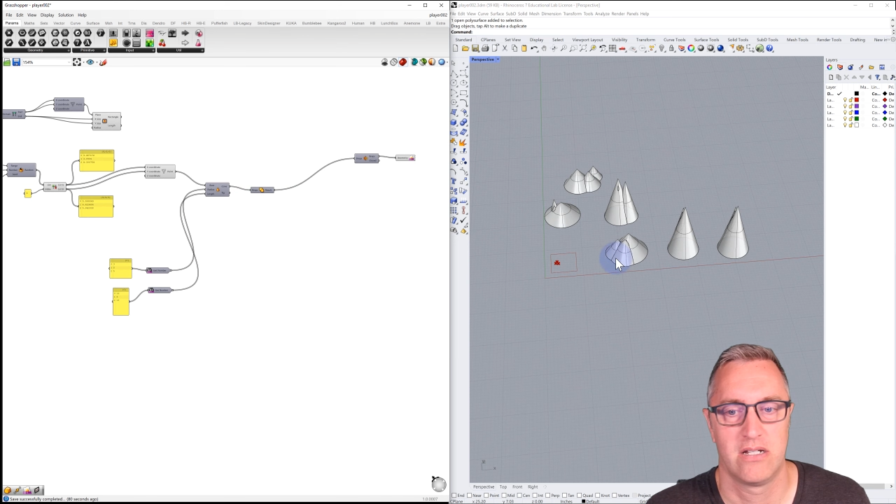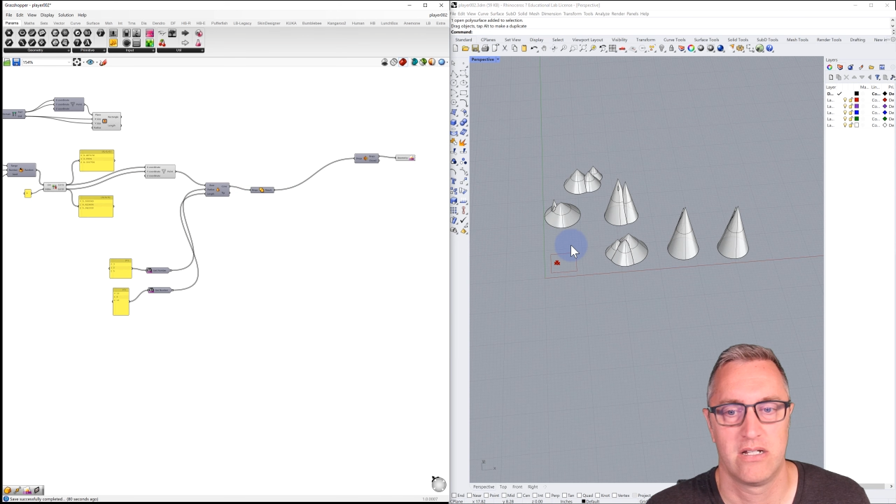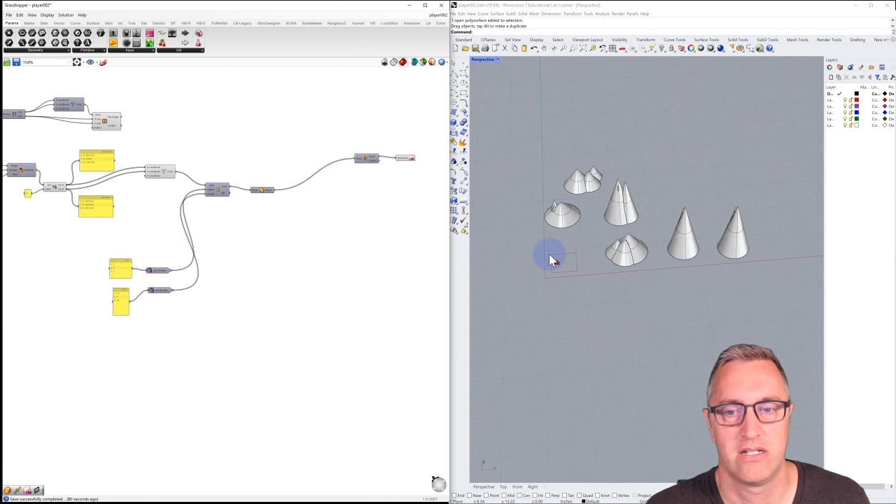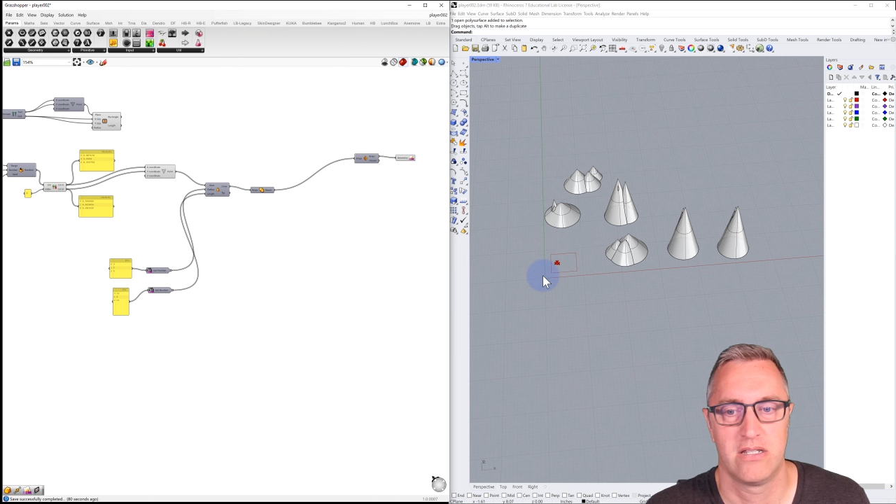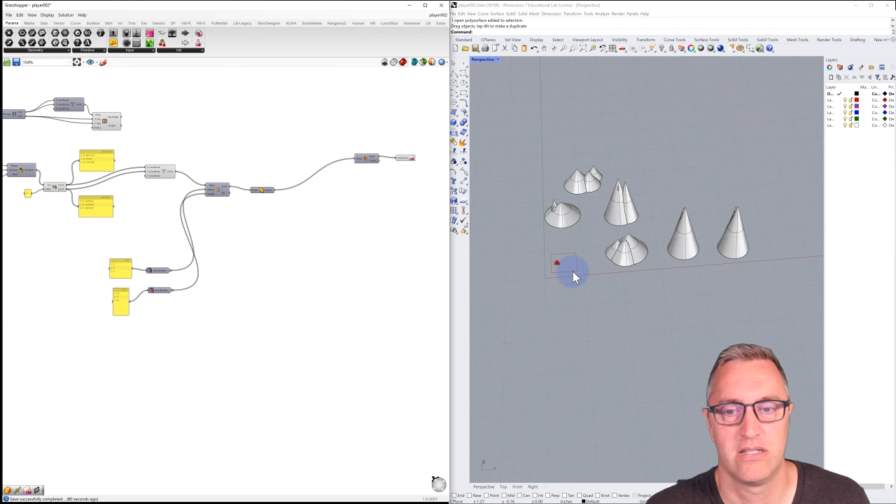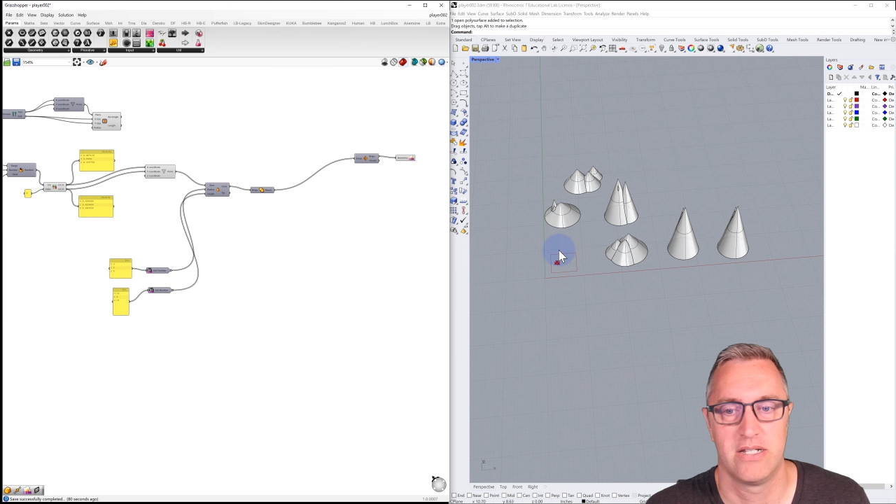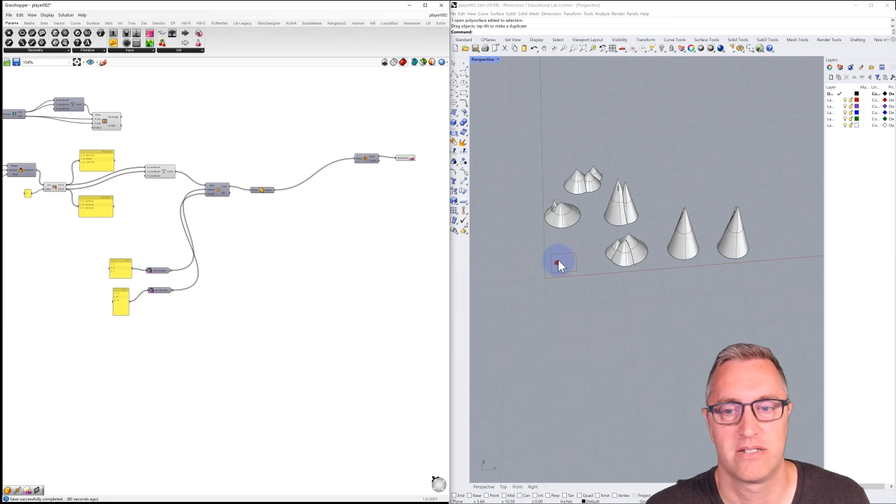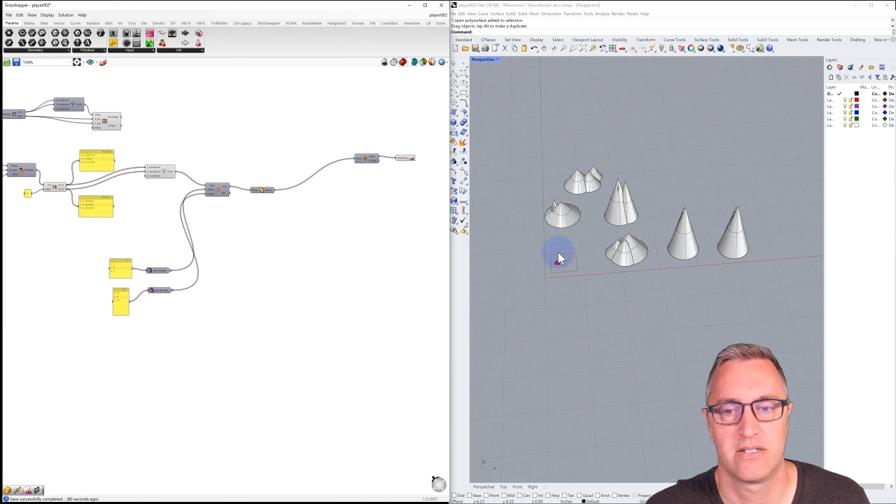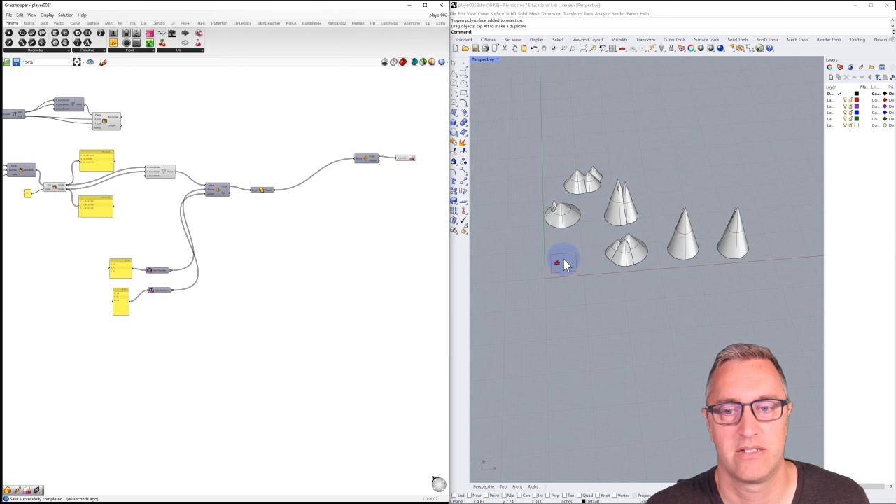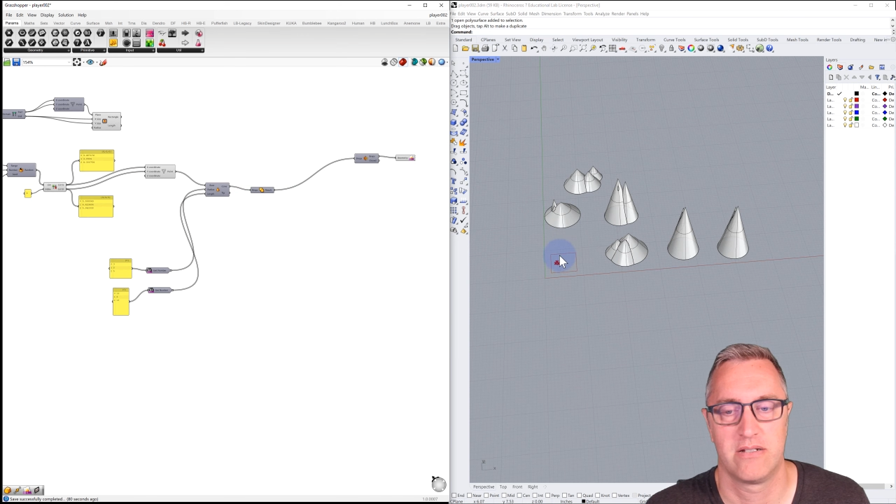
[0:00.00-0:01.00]

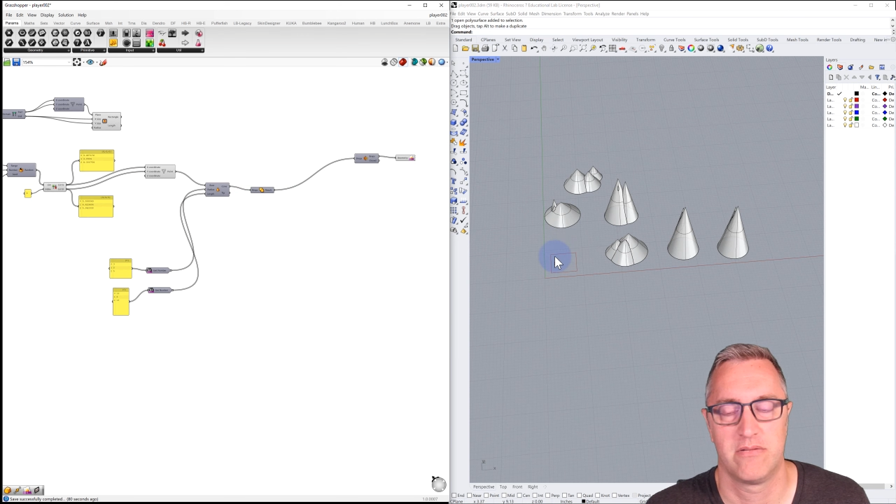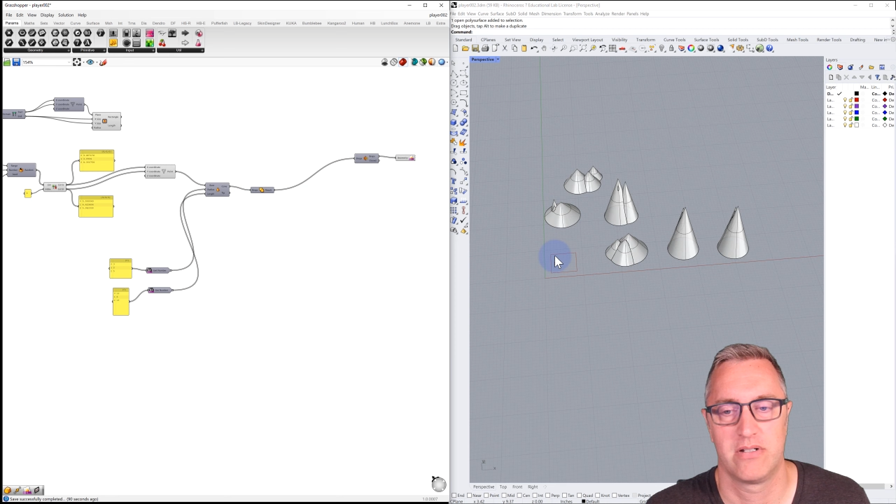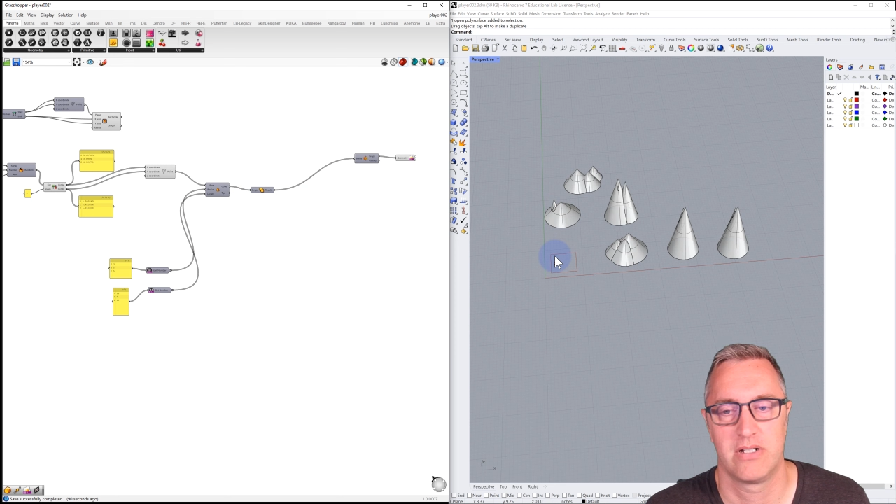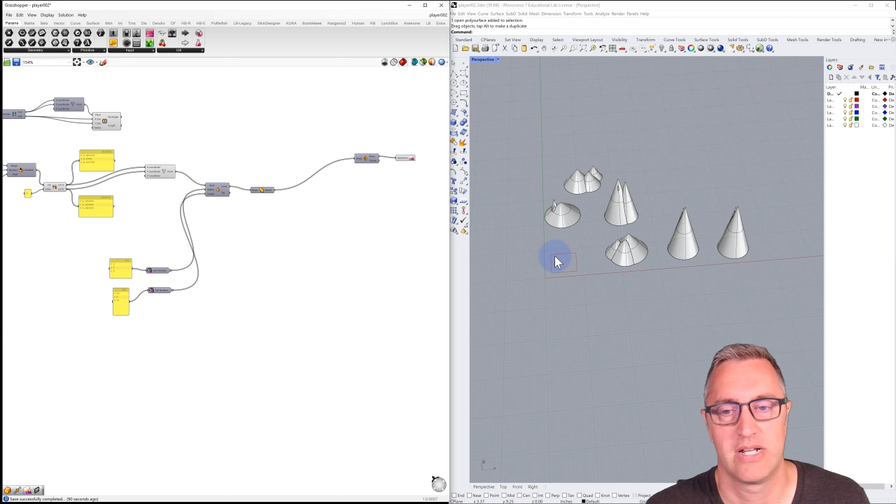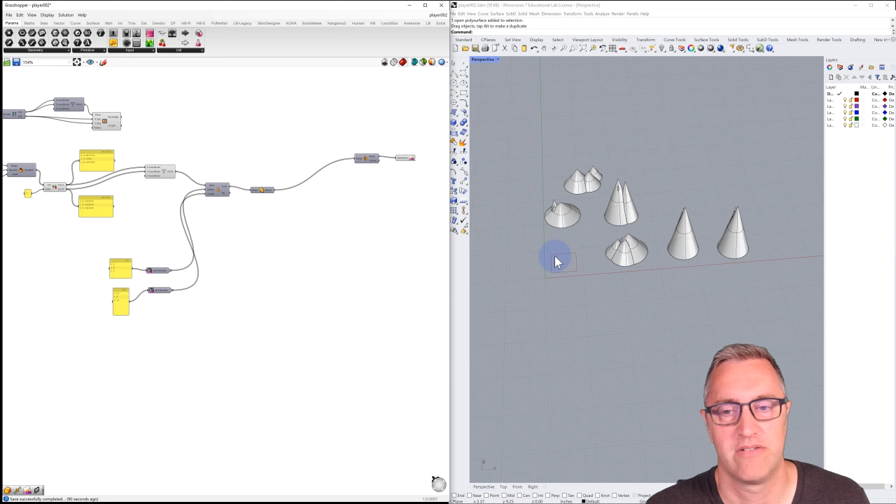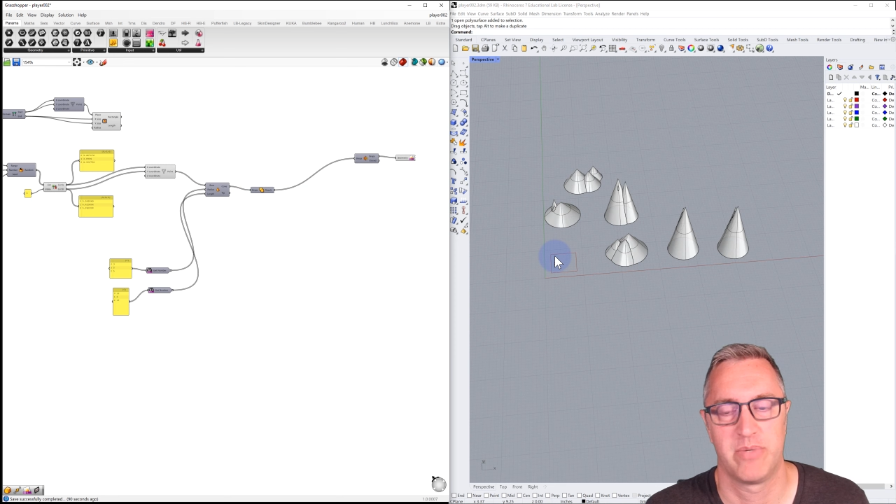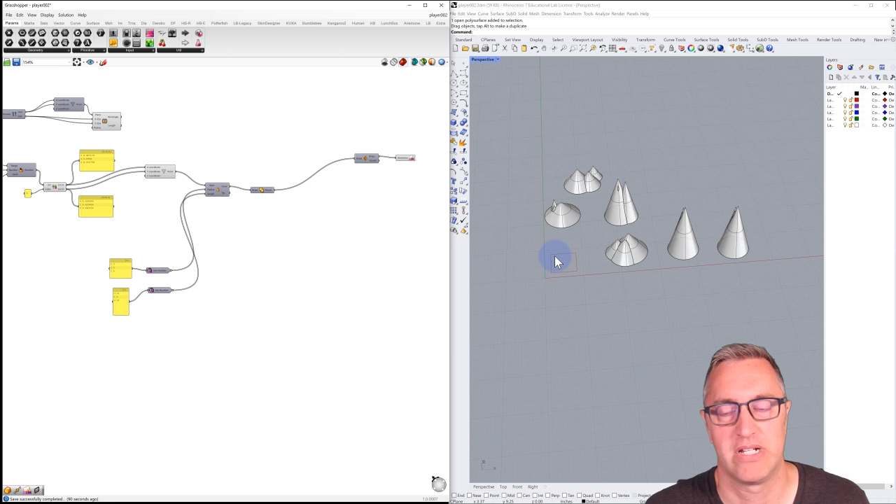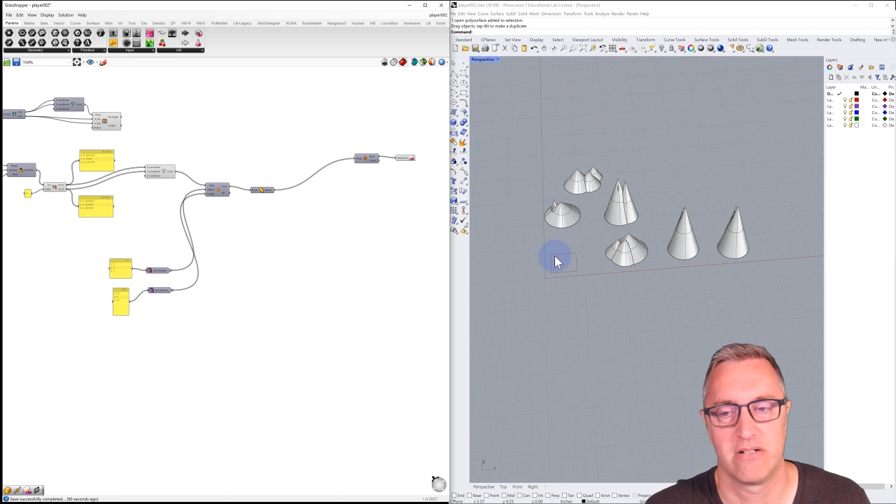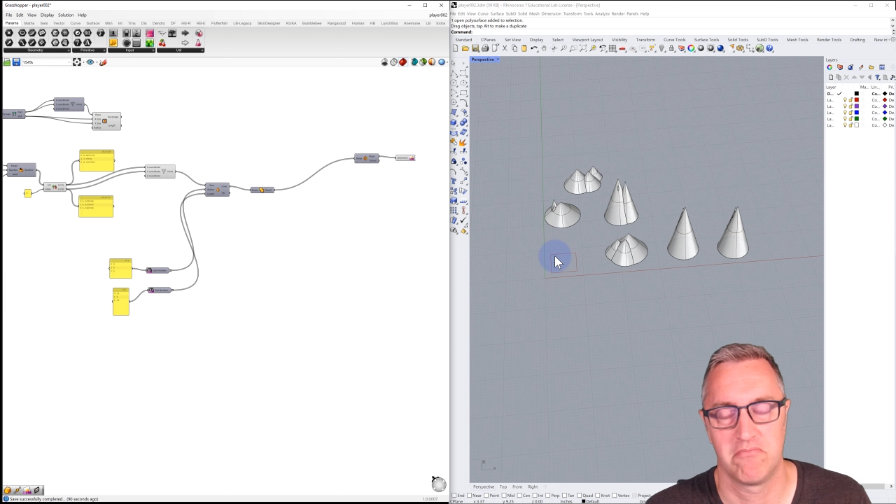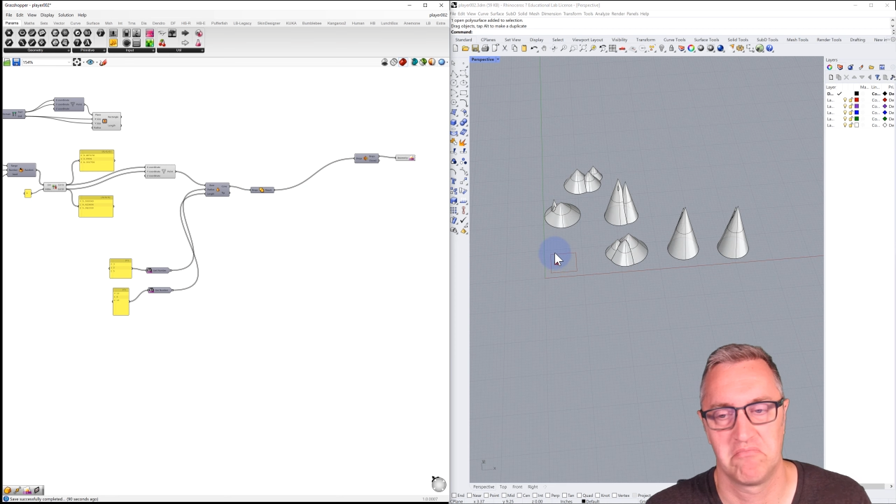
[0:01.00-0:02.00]
this kind of
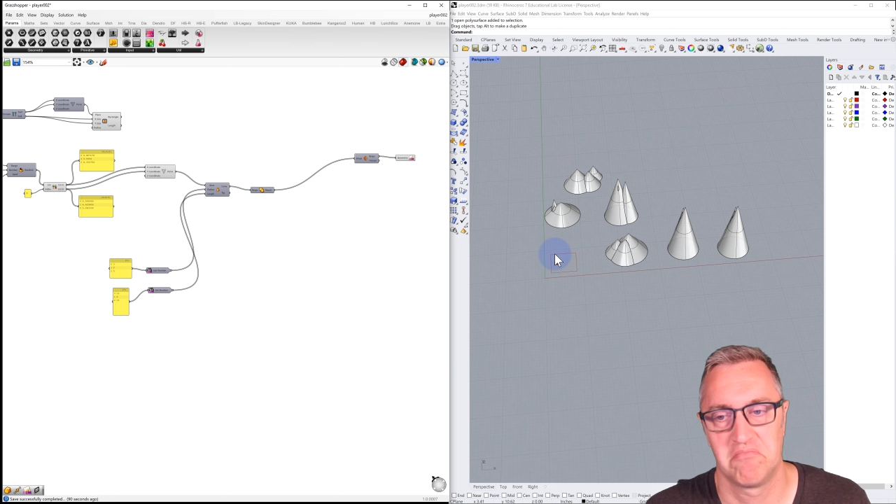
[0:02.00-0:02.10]
being